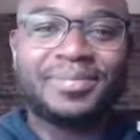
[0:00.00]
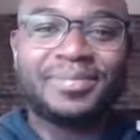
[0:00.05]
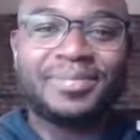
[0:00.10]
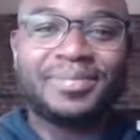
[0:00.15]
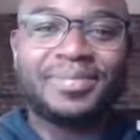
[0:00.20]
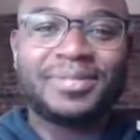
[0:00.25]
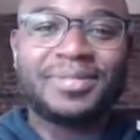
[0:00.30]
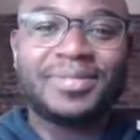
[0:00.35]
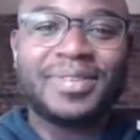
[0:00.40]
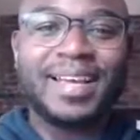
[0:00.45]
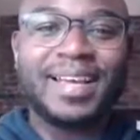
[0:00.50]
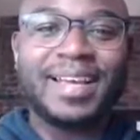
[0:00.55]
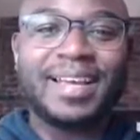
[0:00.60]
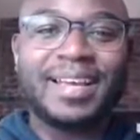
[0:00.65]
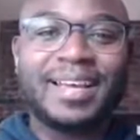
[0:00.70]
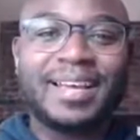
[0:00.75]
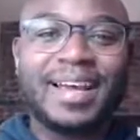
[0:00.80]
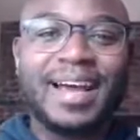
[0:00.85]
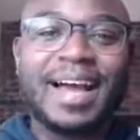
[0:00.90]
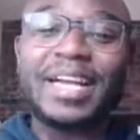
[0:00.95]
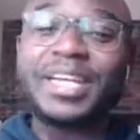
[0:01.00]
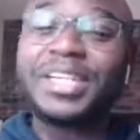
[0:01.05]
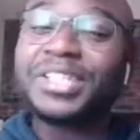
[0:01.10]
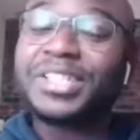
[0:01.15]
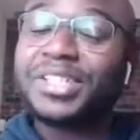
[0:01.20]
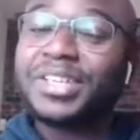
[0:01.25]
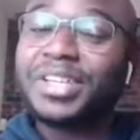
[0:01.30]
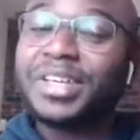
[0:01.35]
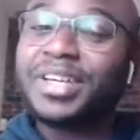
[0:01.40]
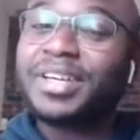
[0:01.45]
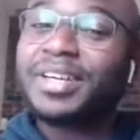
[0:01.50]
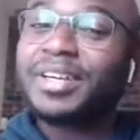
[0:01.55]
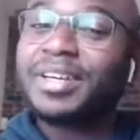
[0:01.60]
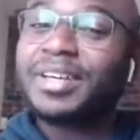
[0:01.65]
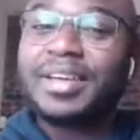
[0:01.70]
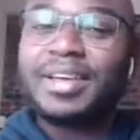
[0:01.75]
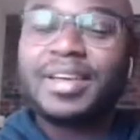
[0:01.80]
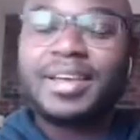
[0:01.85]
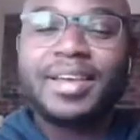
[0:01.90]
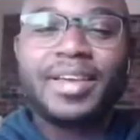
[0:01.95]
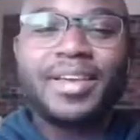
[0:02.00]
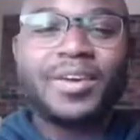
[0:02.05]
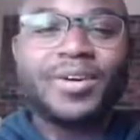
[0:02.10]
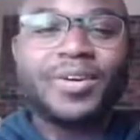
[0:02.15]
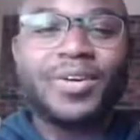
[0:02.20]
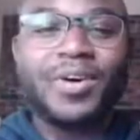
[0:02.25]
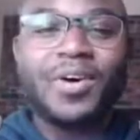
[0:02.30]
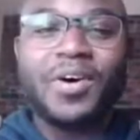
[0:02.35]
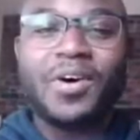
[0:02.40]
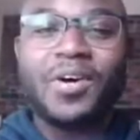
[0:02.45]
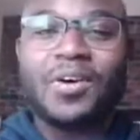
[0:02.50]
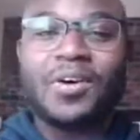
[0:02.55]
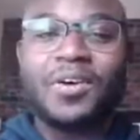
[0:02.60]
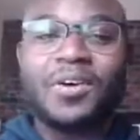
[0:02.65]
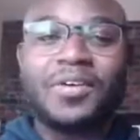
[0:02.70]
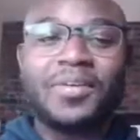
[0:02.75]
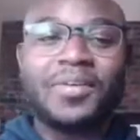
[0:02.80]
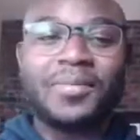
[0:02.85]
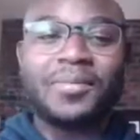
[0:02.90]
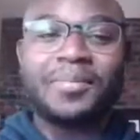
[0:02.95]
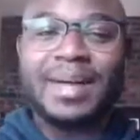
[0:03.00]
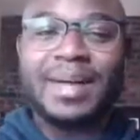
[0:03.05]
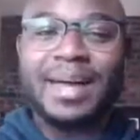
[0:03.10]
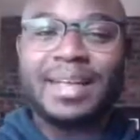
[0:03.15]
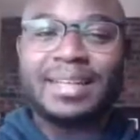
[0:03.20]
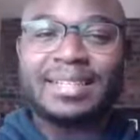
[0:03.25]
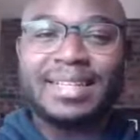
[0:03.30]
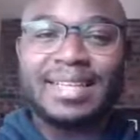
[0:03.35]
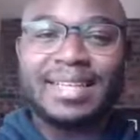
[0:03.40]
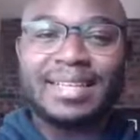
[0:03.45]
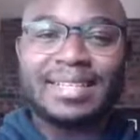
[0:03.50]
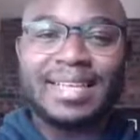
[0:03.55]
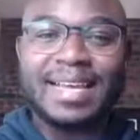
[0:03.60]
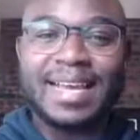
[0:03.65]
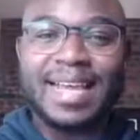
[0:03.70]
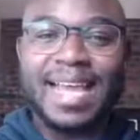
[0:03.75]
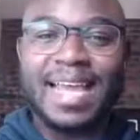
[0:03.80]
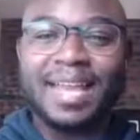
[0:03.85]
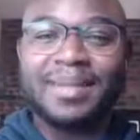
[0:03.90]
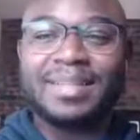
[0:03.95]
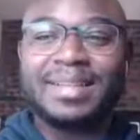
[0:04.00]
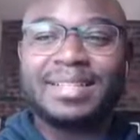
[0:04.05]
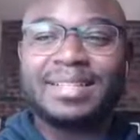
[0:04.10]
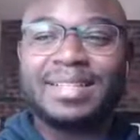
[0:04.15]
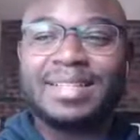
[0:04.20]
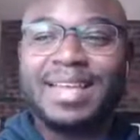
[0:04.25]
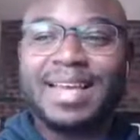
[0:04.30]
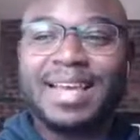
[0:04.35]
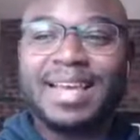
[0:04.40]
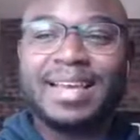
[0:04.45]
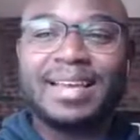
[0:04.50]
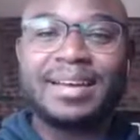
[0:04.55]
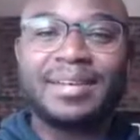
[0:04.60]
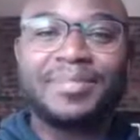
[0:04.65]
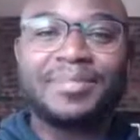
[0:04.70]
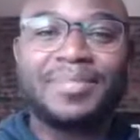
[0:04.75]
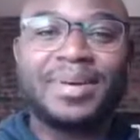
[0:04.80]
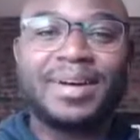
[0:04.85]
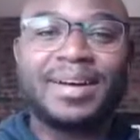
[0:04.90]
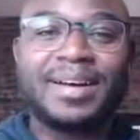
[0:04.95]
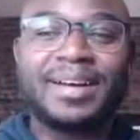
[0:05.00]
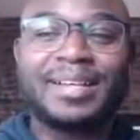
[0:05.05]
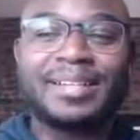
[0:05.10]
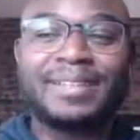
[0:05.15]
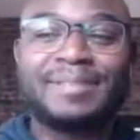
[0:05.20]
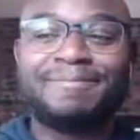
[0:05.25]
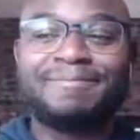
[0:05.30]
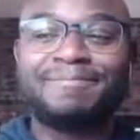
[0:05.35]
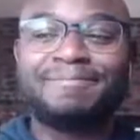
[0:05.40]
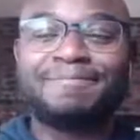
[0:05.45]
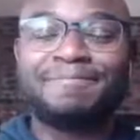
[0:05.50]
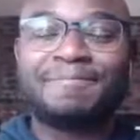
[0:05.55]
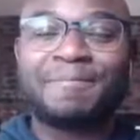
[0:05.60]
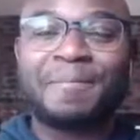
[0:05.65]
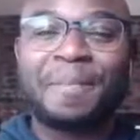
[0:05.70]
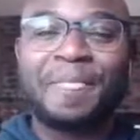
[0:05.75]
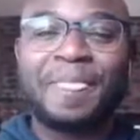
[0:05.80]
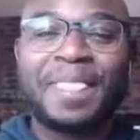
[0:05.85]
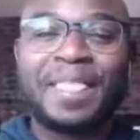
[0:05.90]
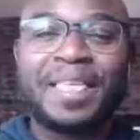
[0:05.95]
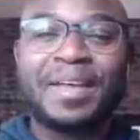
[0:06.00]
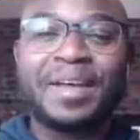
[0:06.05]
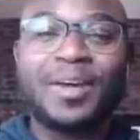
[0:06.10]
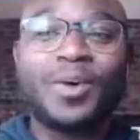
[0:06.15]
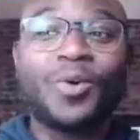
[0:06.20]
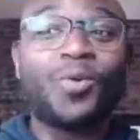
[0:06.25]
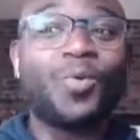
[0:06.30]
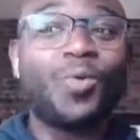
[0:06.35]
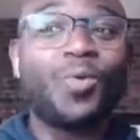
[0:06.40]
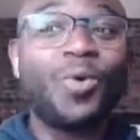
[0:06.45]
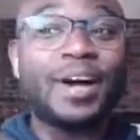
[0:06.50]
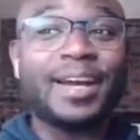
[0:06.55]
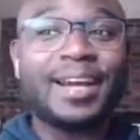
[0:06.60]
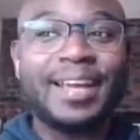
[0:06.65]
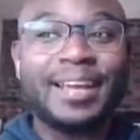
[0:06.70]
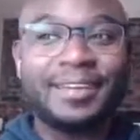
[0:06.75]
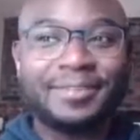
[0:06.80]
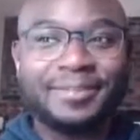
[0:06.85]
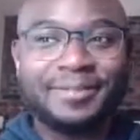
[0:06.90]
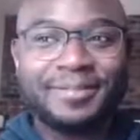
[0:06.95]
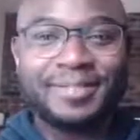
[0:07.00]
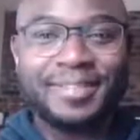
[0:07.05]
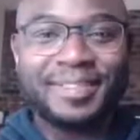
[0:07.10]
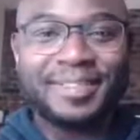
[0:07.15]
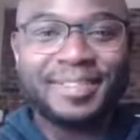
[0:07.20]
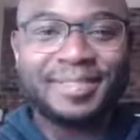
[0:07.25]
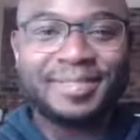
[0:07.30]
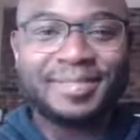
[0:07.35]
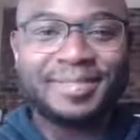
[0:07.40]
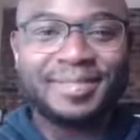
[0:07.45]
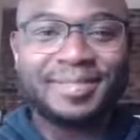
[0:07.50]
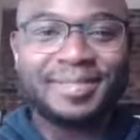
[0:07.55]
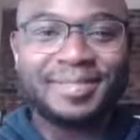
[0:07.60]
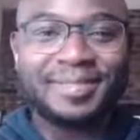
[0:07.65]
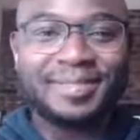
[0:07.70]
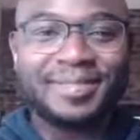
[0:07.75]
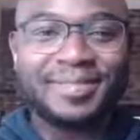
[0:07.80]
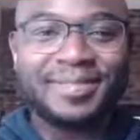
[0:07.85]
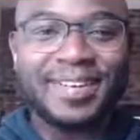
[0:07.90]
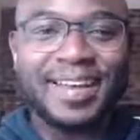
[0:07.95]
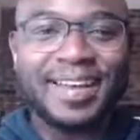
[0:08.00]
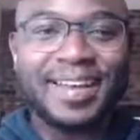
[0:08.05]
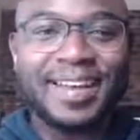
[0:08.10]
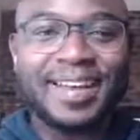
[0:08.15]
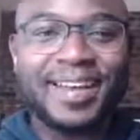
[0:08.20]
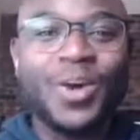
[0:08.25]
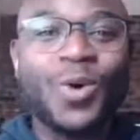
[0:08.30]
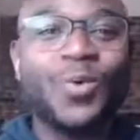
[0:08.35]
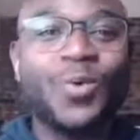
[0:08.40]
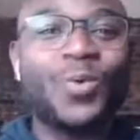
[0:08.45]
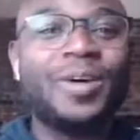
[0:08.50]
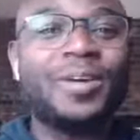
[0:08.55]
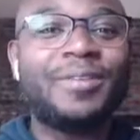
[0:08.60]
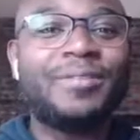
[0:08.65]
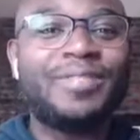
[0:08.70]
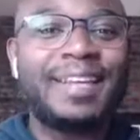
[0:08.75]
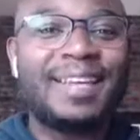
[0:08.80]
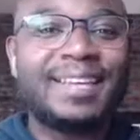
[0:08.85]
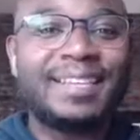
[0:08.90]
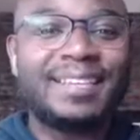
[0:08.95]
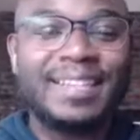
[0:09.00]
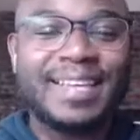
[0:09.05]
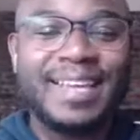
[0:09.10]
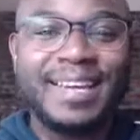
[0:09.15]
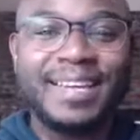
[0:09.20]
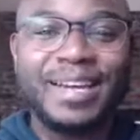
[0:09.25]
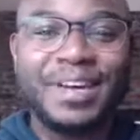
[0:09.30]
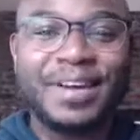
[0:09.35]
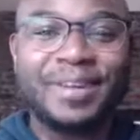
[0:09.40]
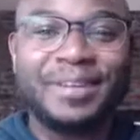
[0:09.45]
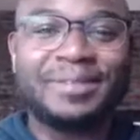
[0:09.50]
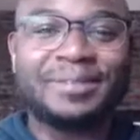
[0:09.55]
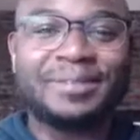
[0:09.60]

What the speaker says: right? I should, call my leads that came in today, but what if, right? What if they say no,